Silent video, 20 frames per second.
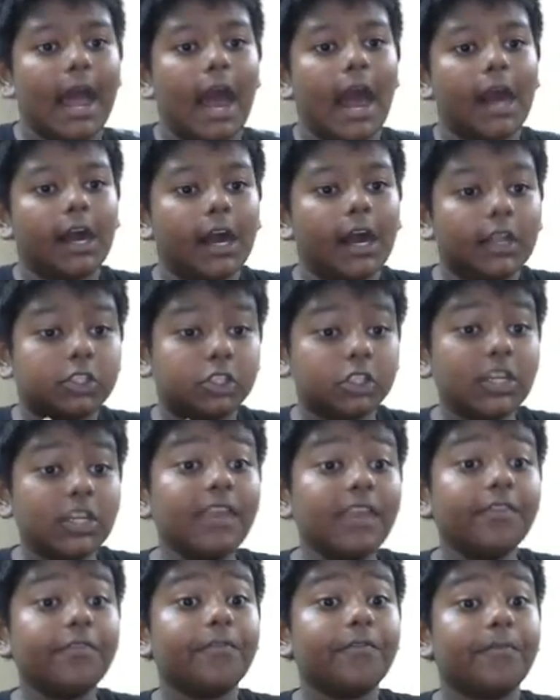A
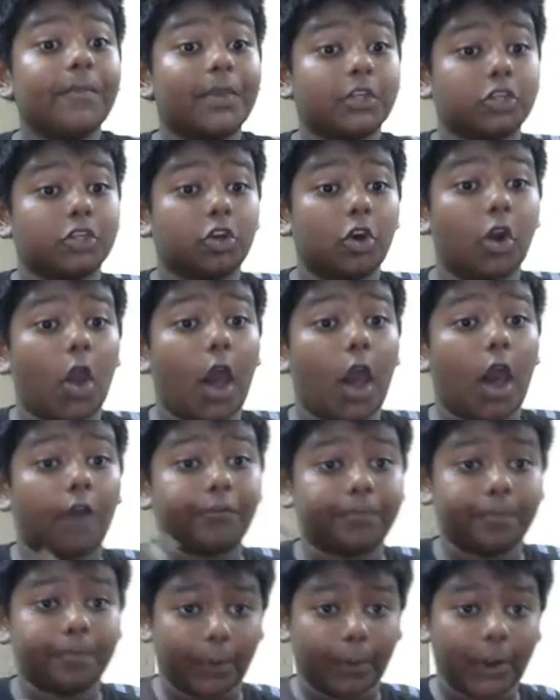chief measure
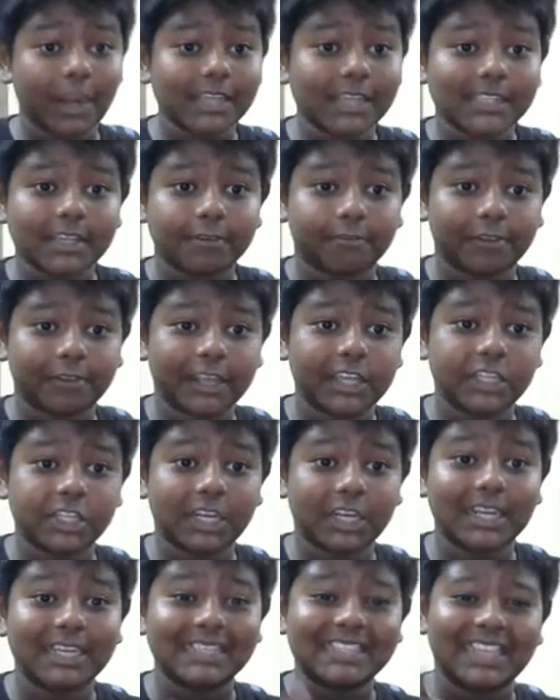of price
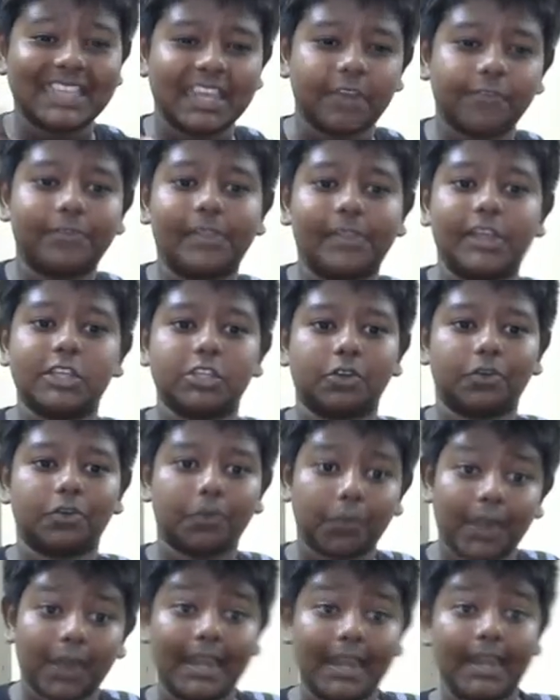inflation is the
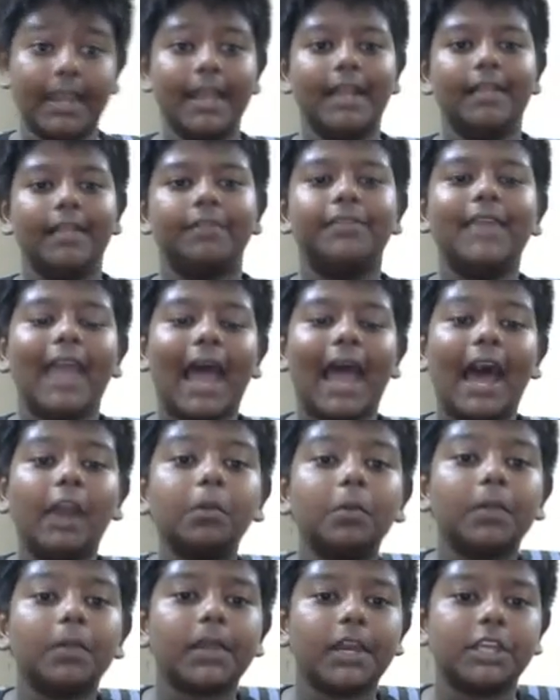inflation rate, the
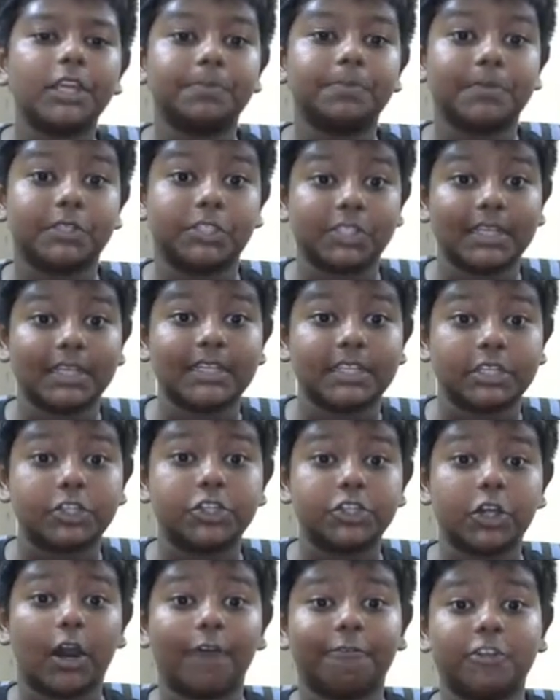annualized
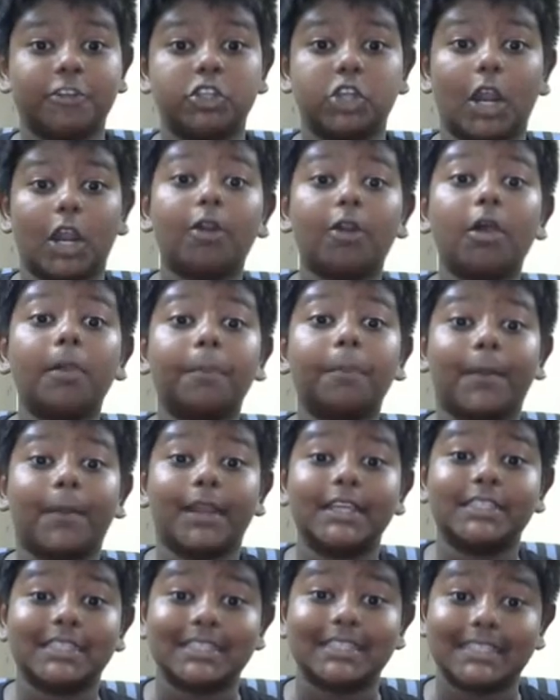percentage of a general
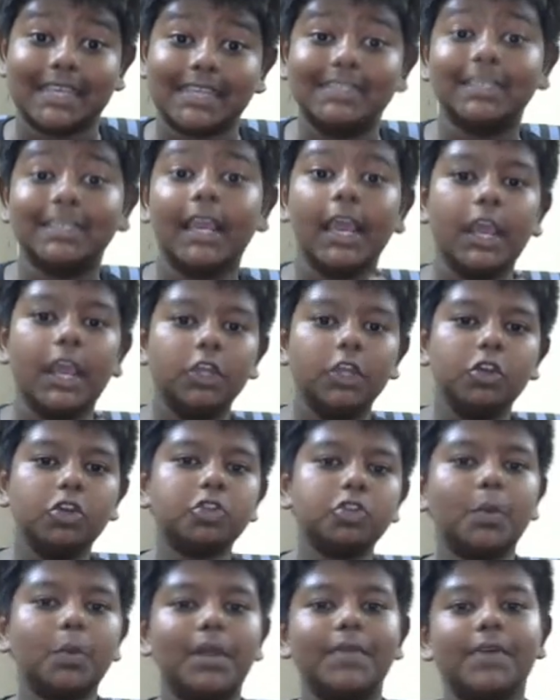price index,
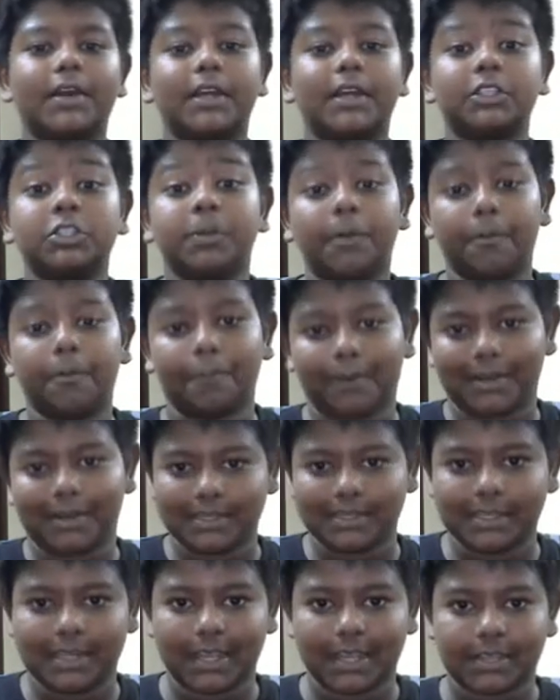usually the customer
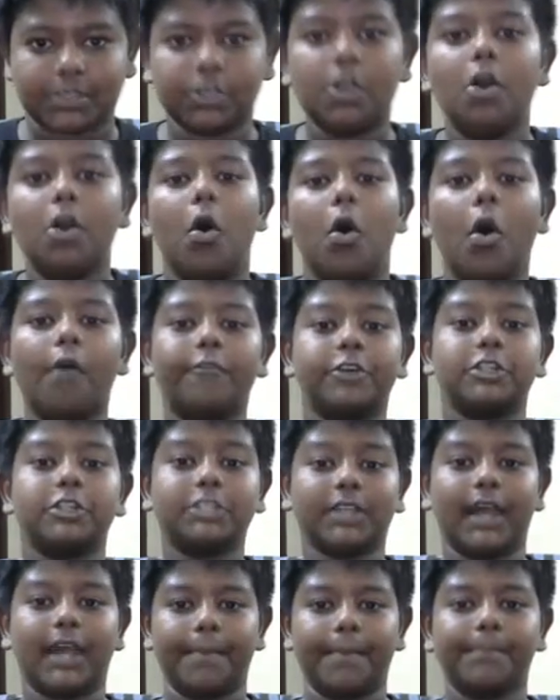price index, over
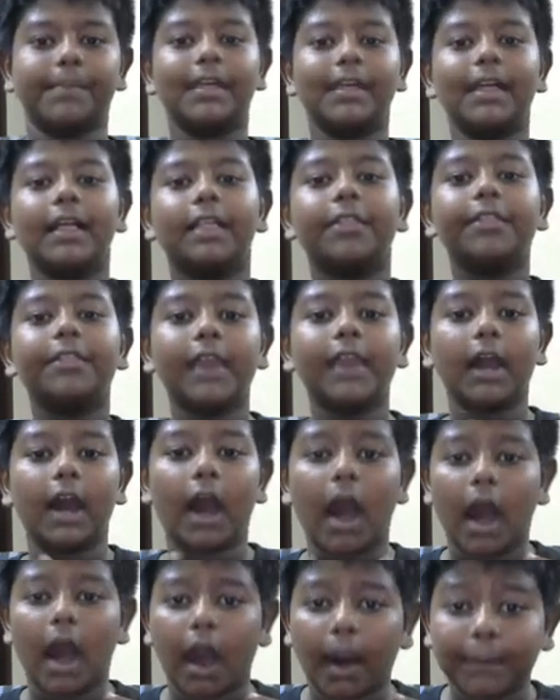time. The
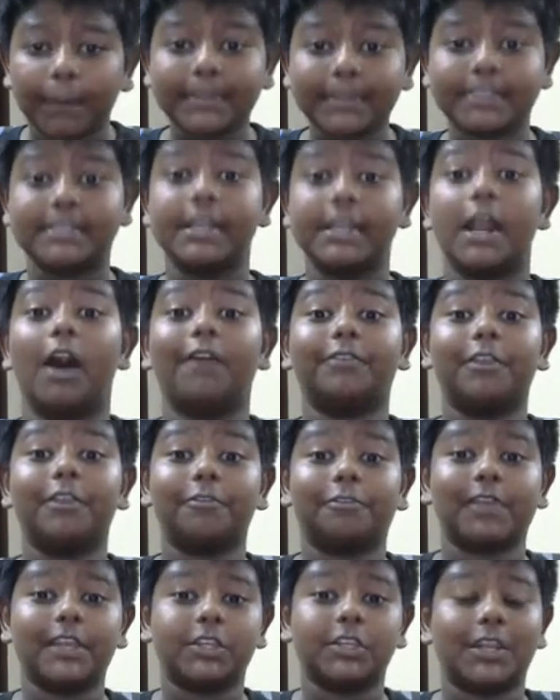opposite of
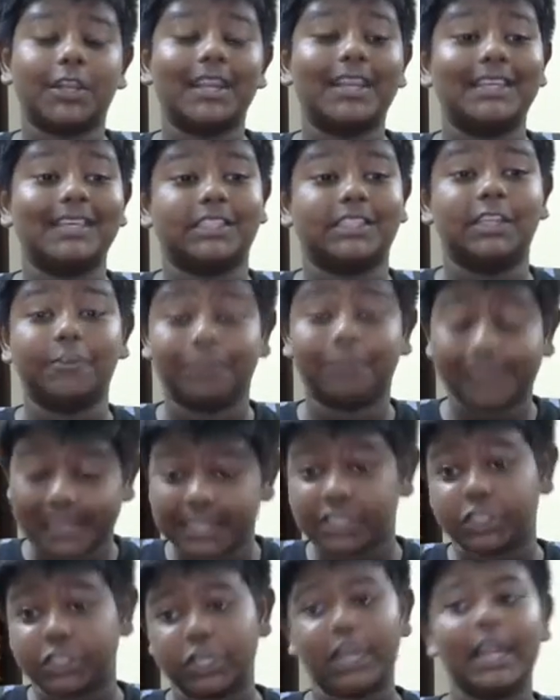inflation is
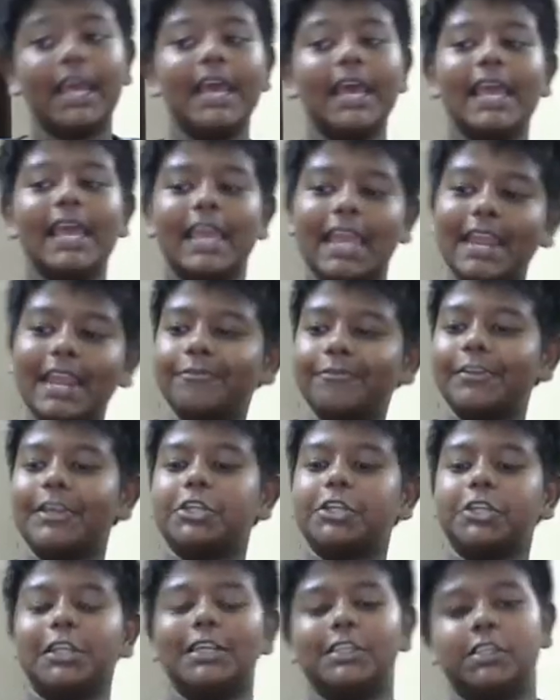deflation.
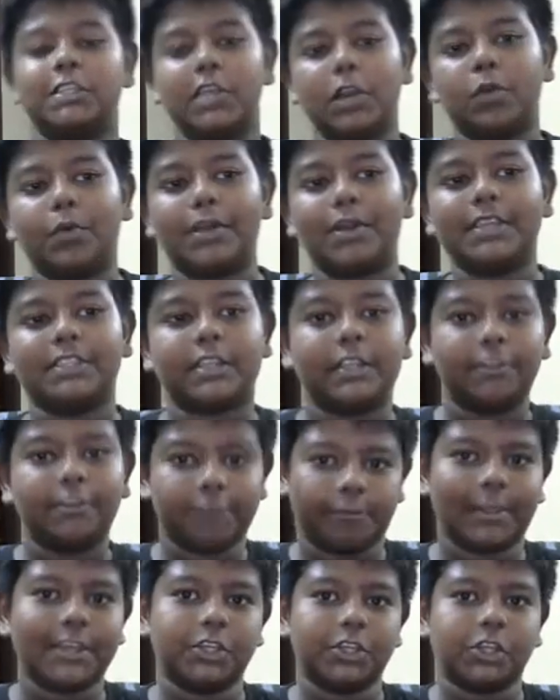Inflation is increase and
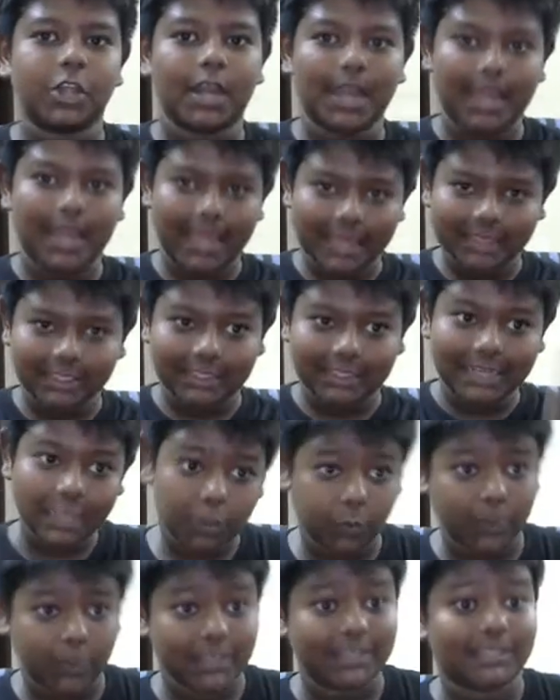deflation is
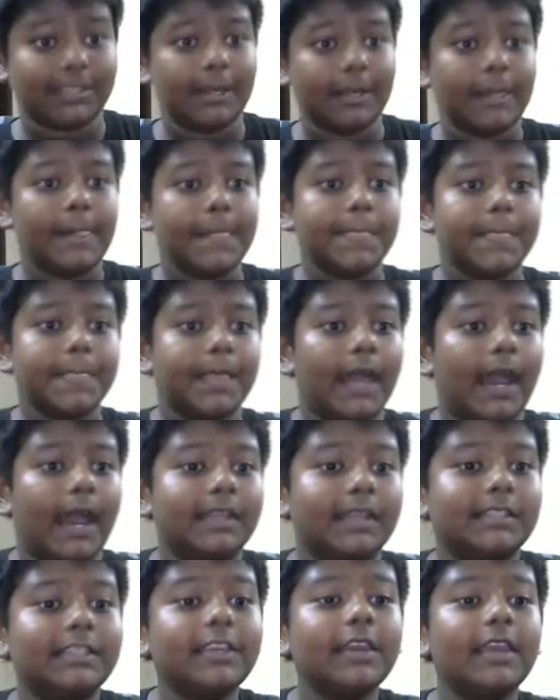decrease.
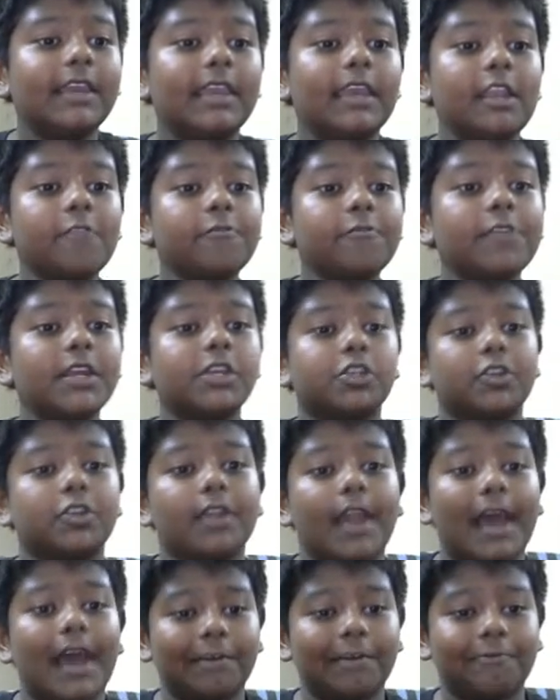And the
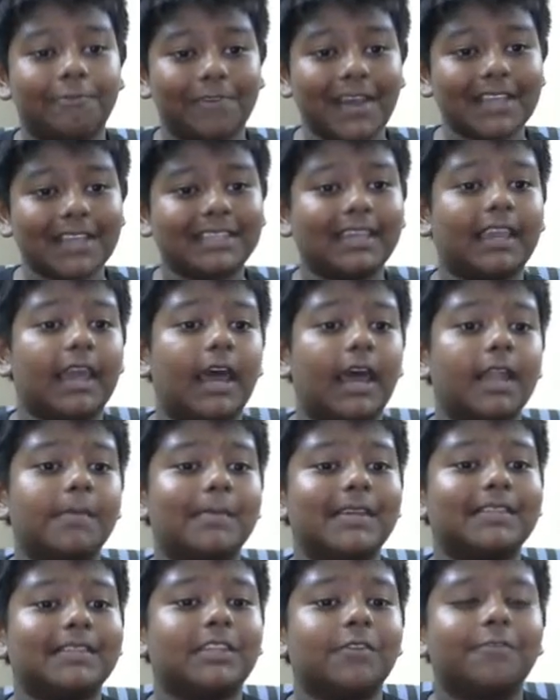inflation affects
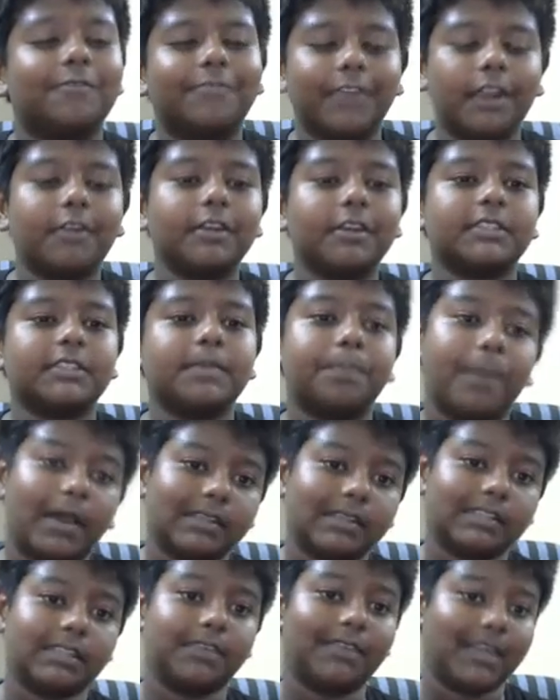economies in various
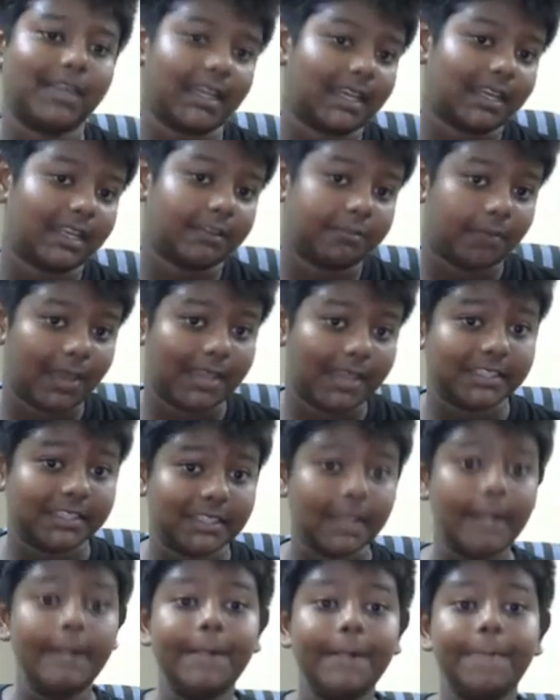positive and negative ways.